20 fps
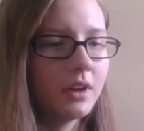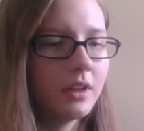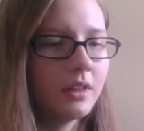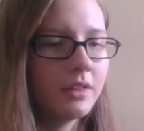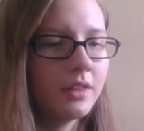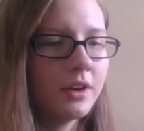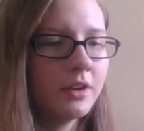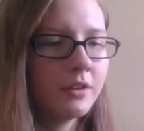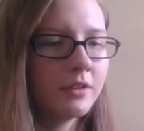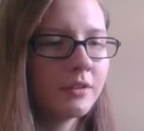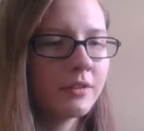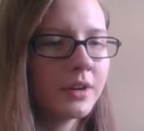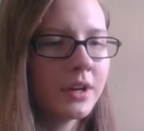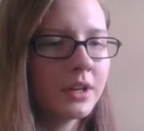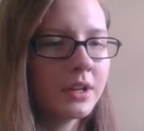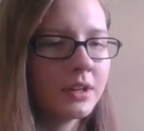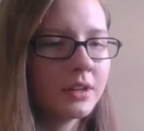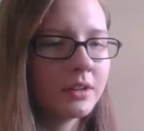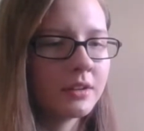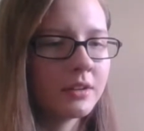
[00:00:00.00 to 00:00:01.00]
They're
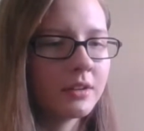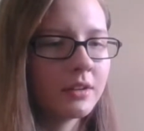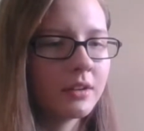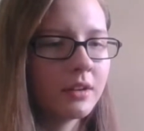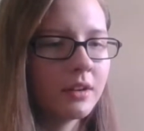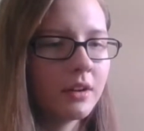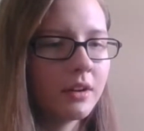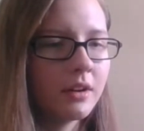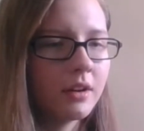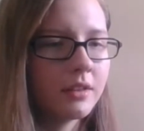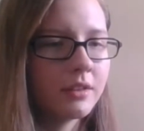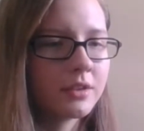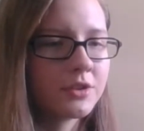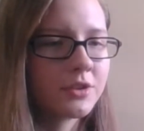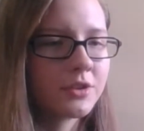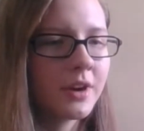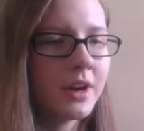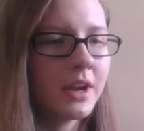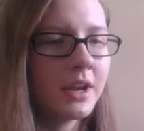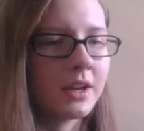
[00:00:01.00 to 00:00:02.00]
already on the
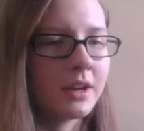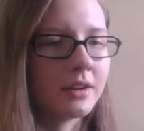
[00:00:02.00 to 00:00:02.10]
train.